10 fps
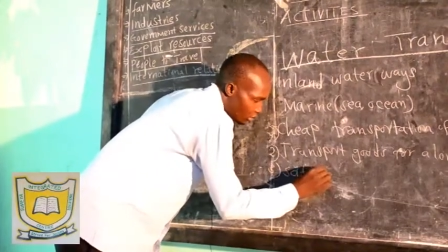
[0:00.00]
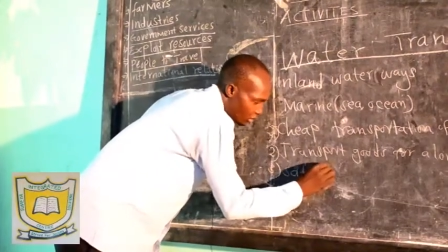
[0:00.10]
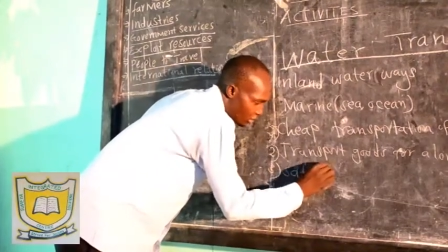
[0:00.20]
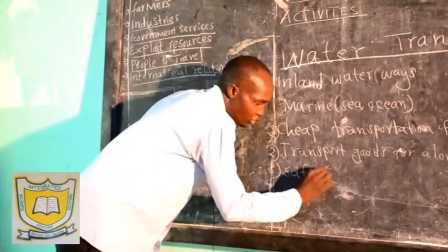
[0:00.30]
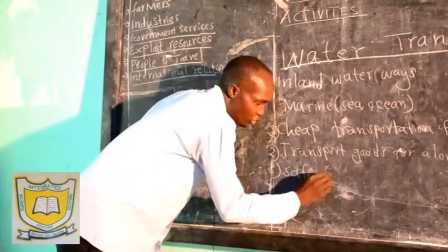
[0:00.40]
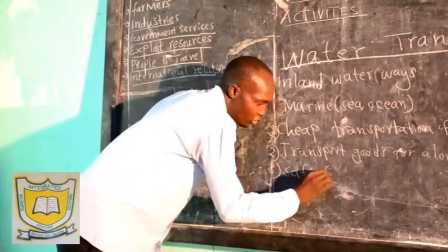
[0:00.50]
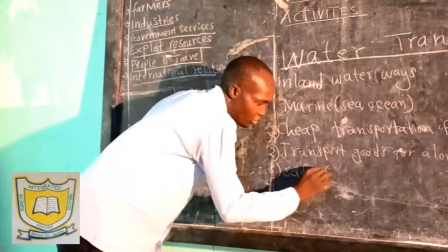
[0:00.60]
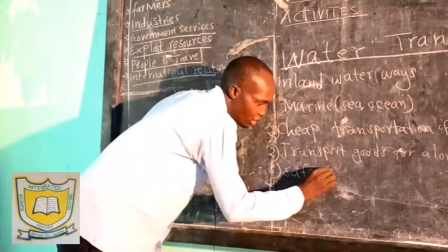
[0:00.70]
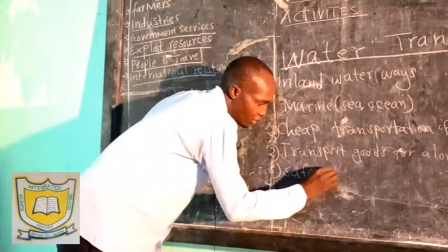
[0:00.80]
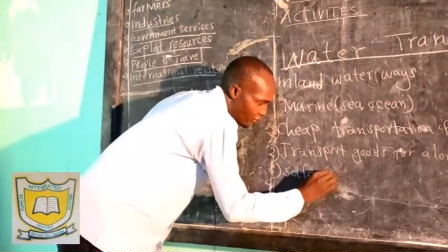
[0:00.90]
It is also
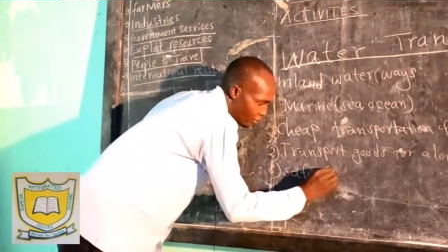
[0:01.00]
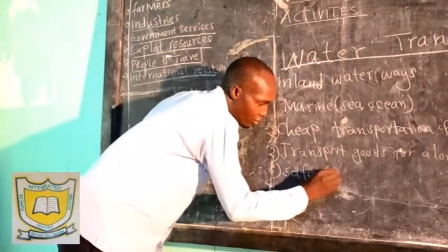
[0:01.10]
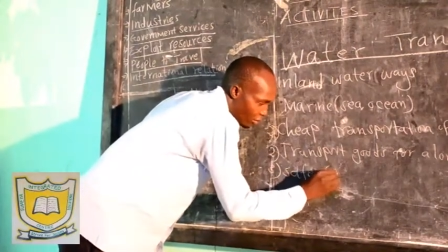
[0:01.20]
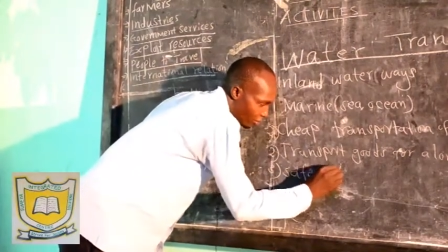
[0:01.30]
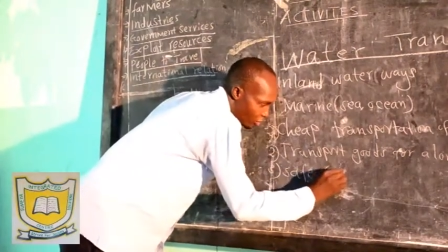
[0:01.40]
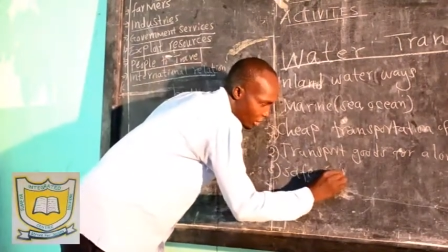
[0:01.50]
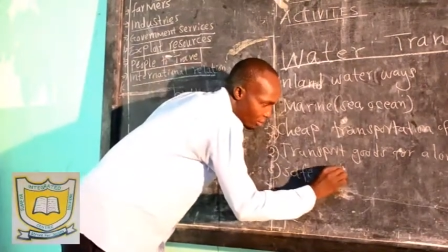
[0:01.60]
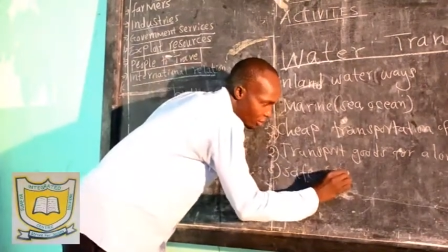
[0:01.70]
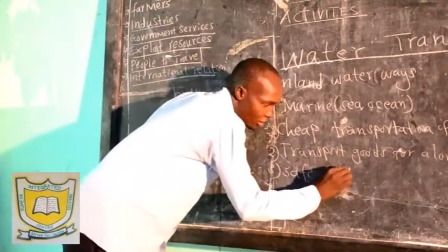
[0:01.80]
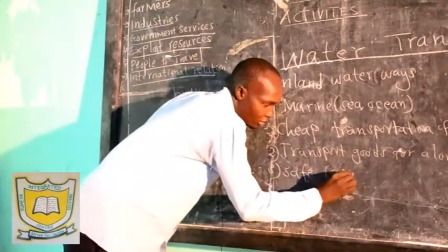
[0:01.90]
a safe form of transport.